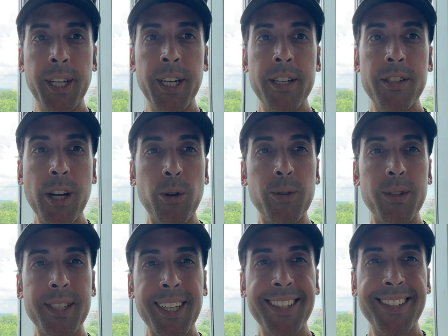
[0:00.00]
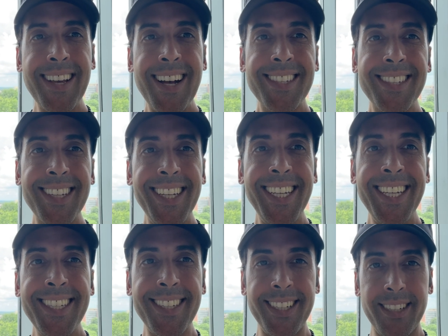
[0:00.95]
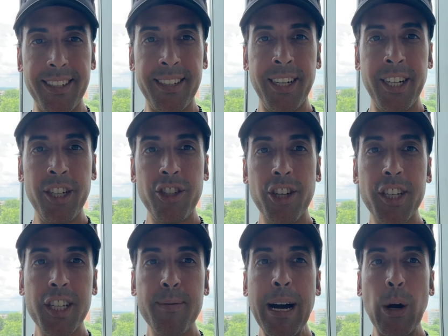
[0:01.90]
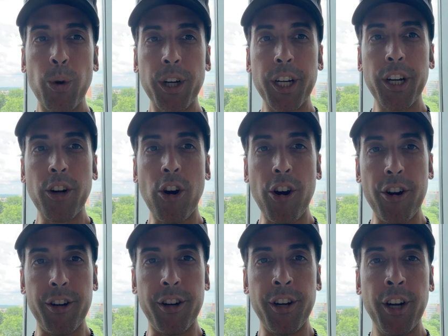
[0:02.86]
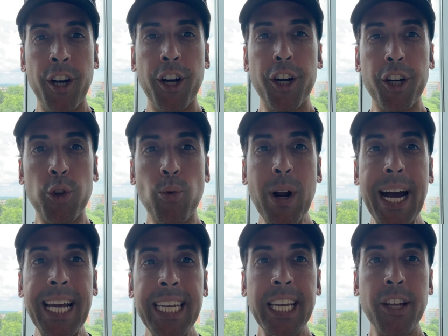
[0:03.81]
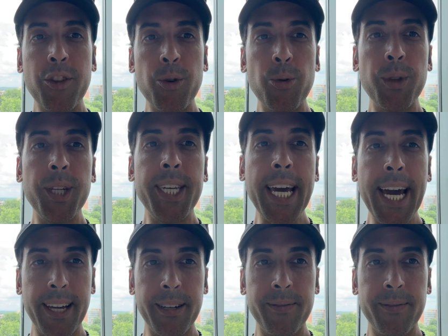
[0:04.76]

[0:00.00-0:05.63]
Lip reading: So success isn't just about working harder or grinding through the day.